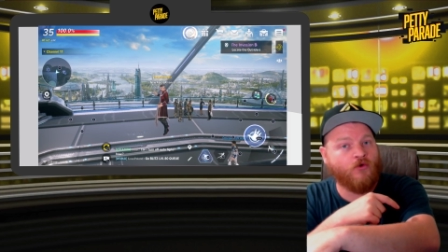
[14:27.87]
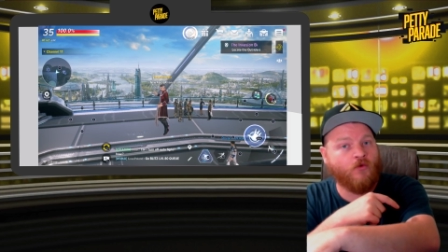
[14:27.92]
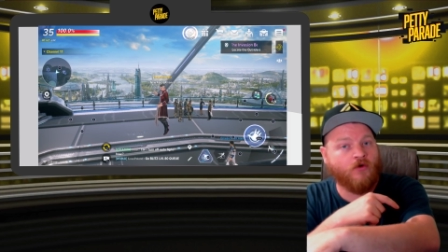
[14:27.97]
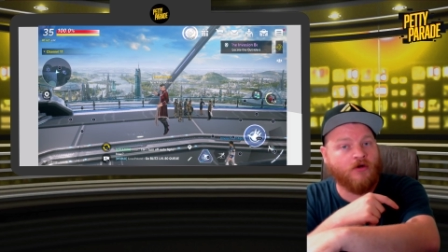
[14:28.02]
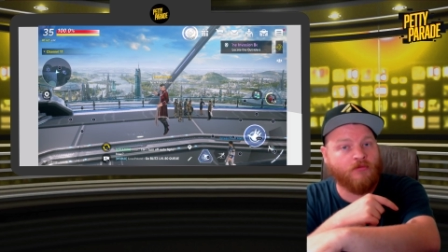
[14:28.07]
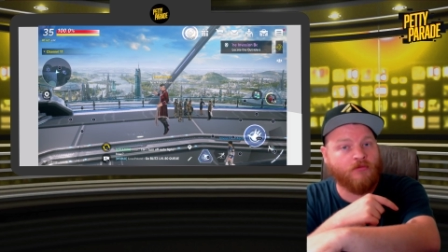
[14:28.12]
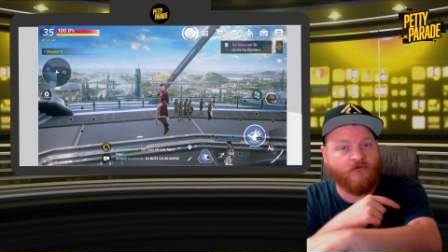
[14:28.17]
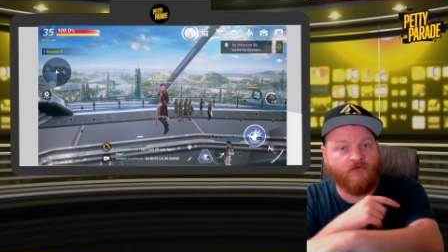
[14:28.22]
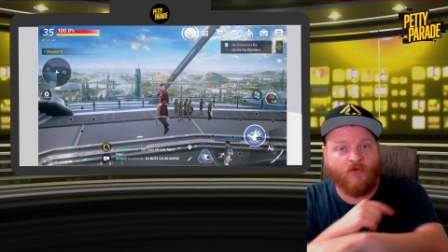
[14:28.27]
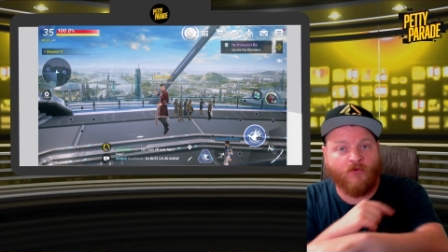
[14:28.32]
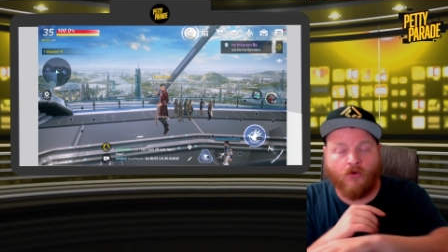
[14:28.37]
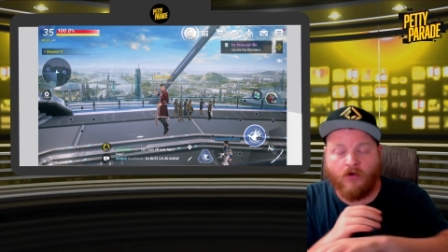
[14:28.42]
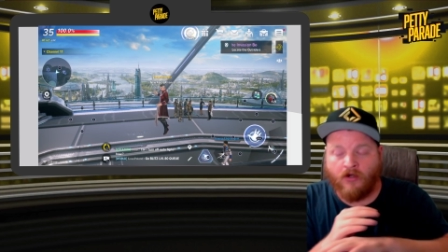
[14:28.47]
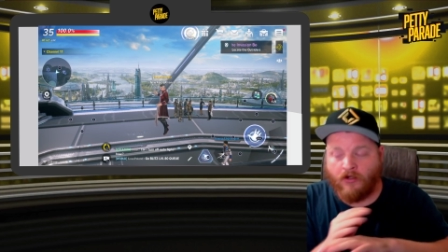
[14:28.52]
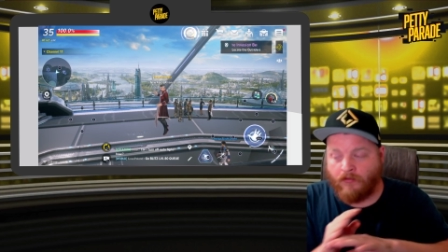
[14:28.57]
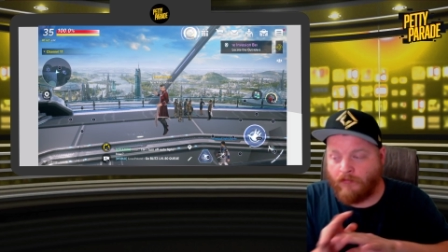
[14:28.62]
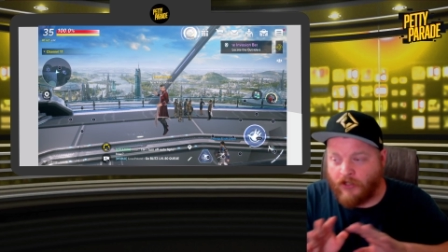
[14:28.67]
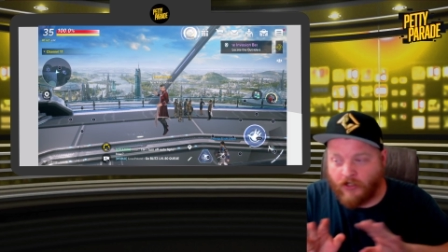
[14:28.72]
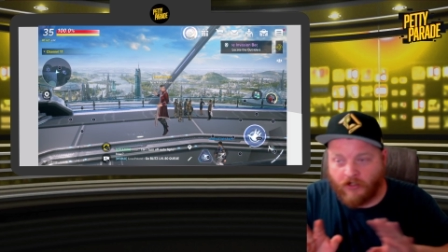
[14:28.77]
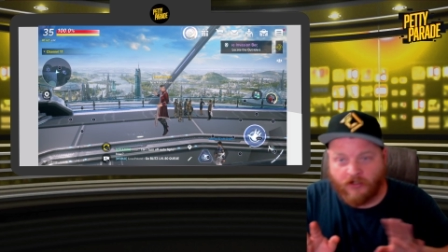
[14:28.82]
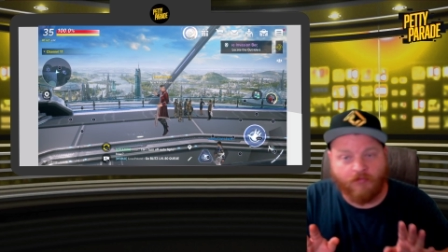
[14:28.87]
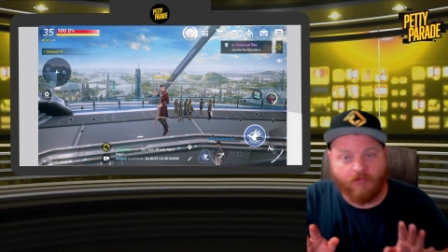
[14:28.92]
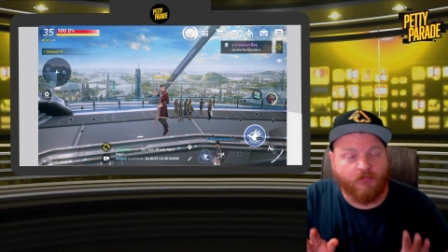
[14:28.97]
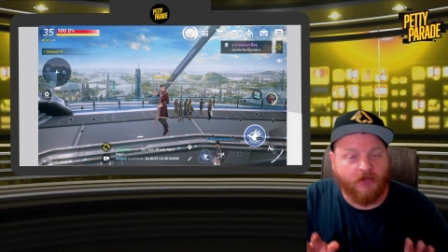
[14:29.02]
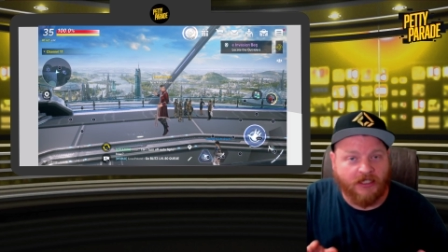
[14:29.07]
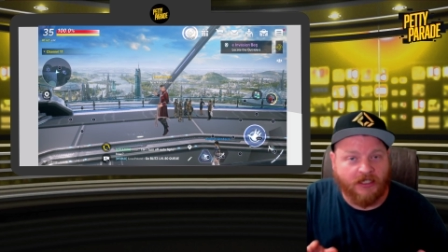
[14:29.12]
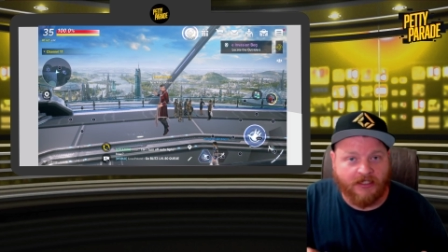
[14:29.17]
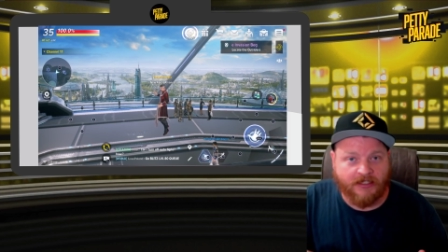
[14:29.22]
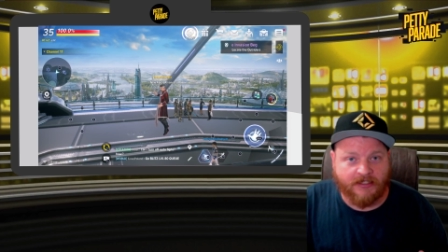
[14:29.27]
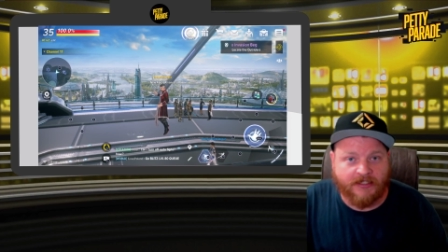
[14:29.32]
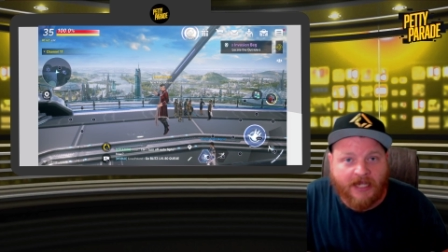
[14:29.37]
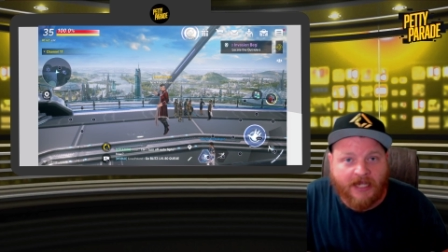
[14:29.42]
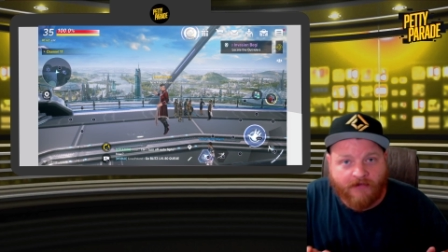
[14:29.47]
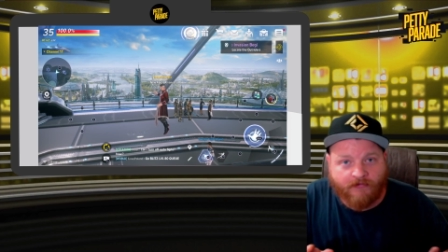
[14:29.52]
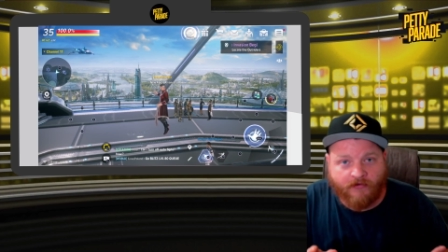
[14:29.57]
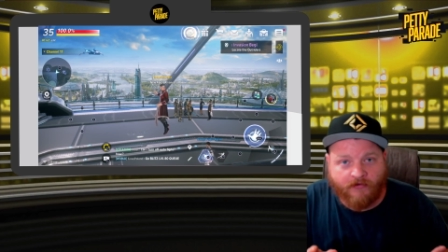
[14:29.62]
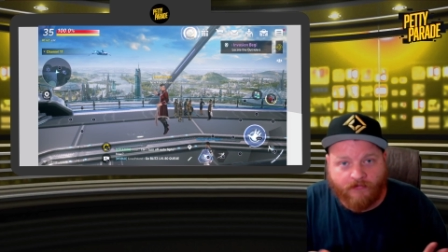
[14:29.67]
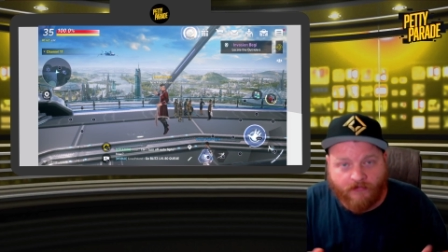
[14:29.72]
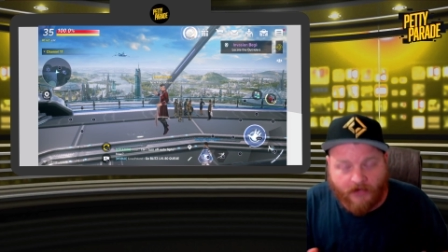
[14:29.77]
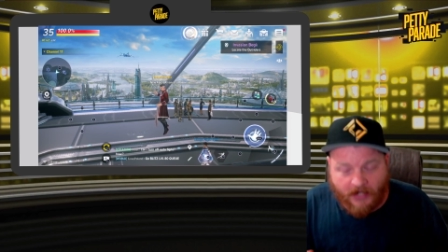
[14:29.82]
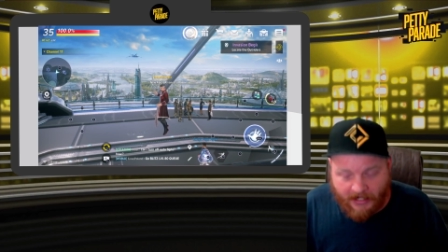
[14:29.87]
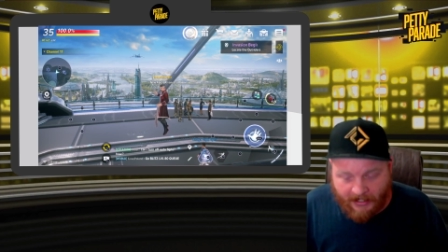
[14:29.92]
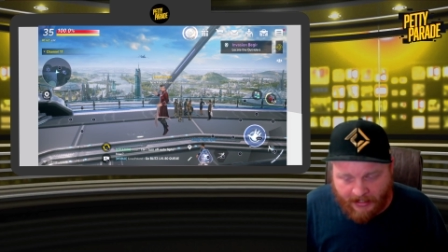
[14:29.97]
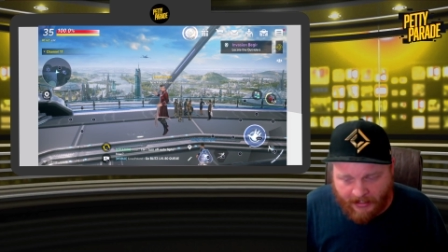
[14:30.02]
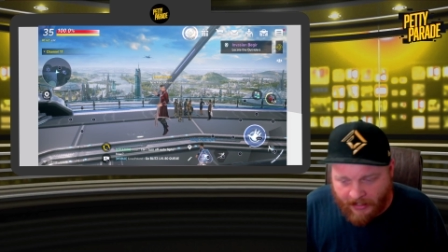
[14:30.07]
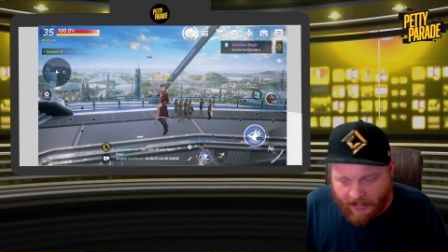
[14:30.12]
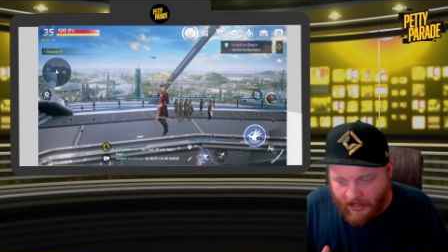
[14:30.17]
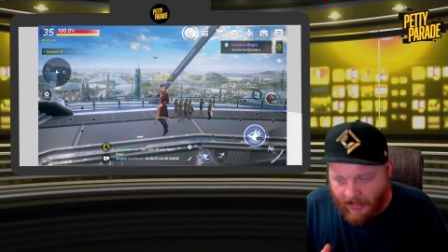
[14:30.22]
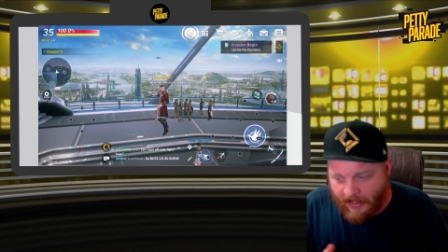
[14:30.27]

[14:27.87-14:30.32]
were before. You're completely safe and fine.